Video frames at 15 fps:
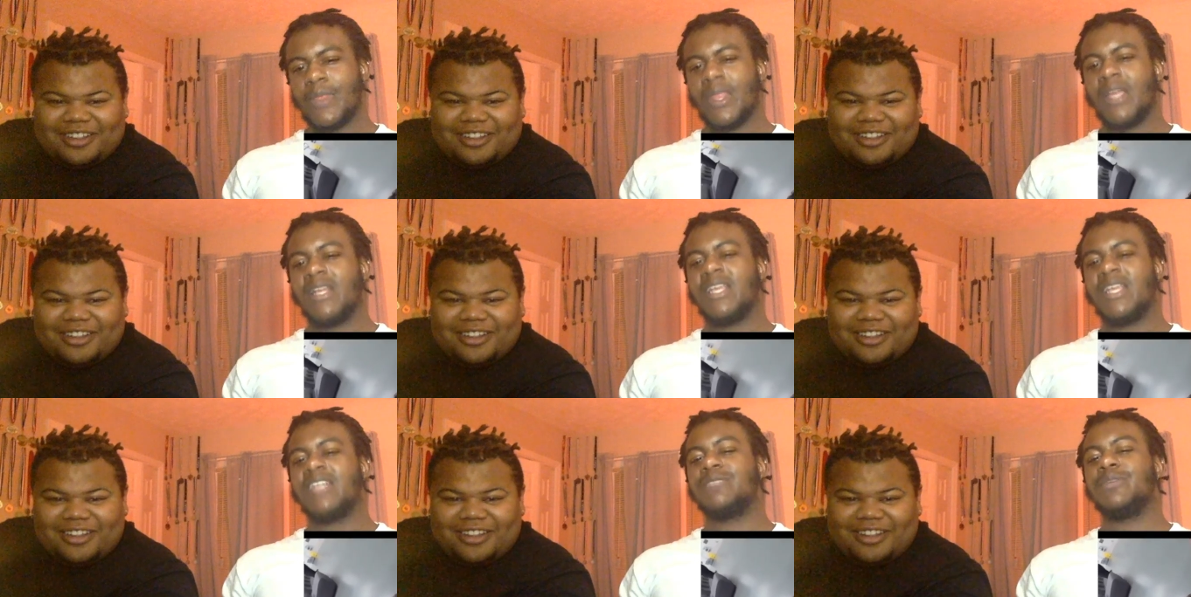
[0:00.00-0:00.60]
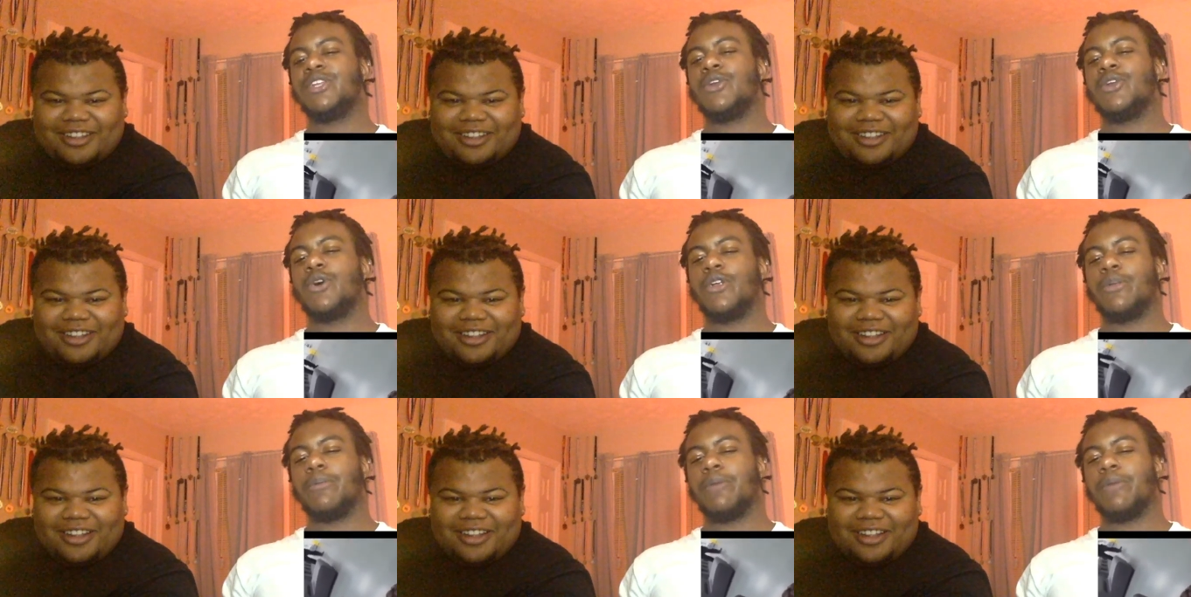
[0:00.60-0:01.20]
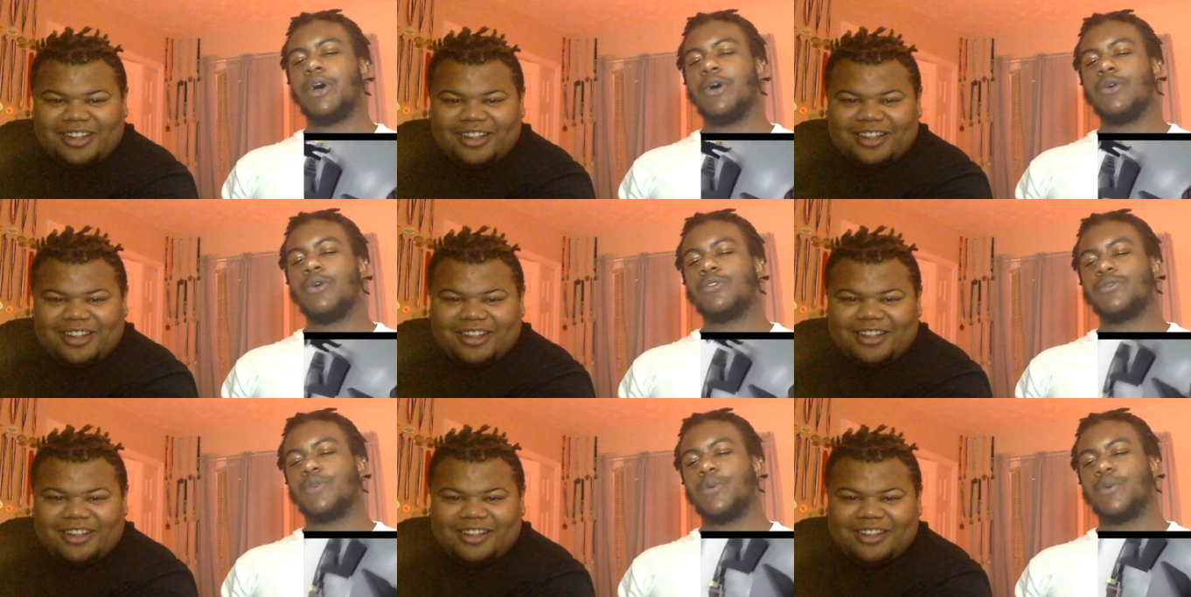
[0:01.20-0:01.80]
Speaker 1: Niggas be doing the most for
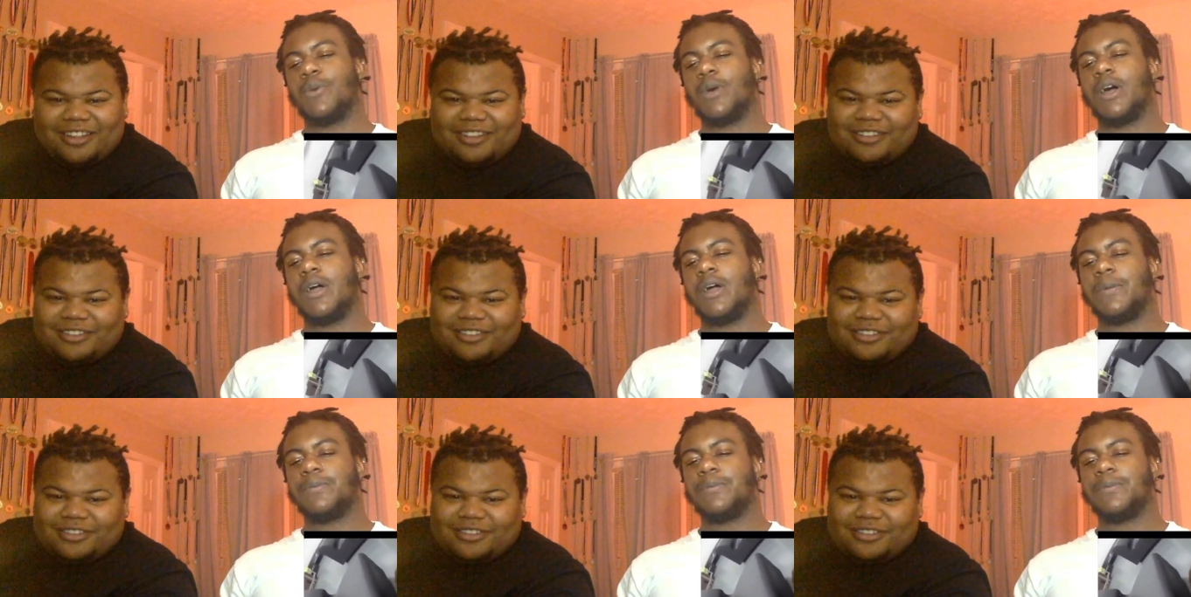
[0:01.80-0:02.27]
what?